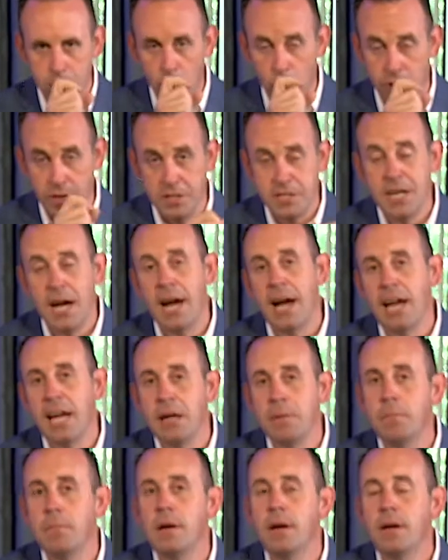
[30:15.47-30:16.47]
when the
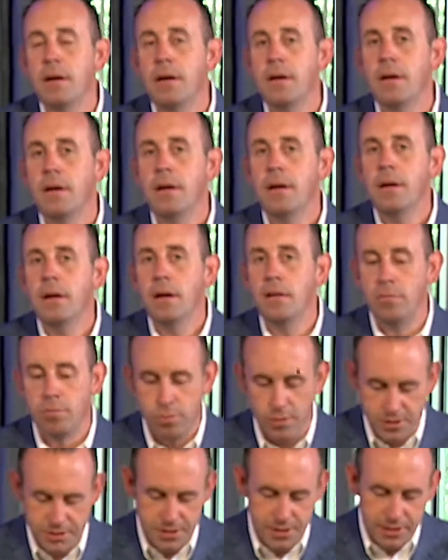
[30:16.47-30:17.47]
time
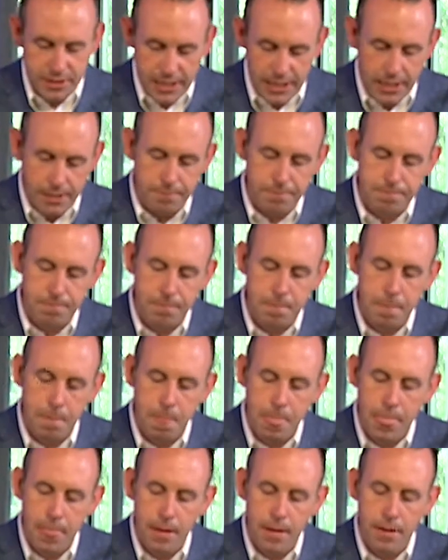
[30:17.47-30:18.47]
of prison came.
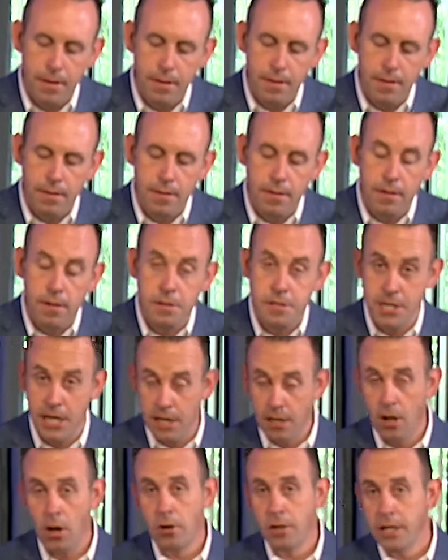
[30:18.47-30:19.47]

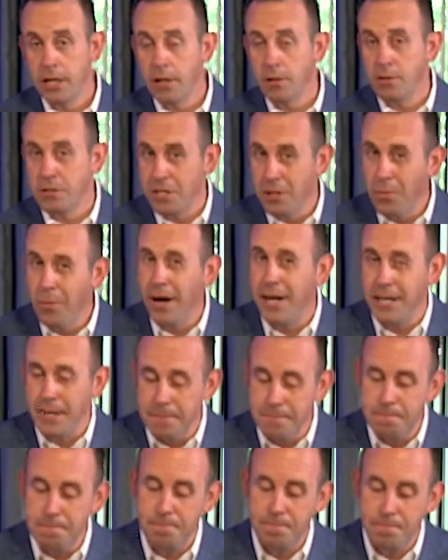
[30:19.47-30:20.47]
10 long years he
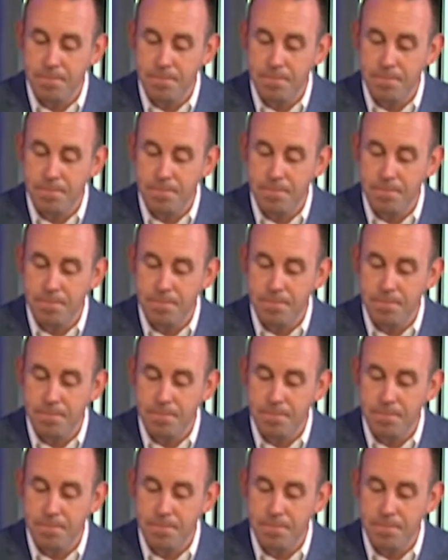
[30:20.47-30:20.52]
waited.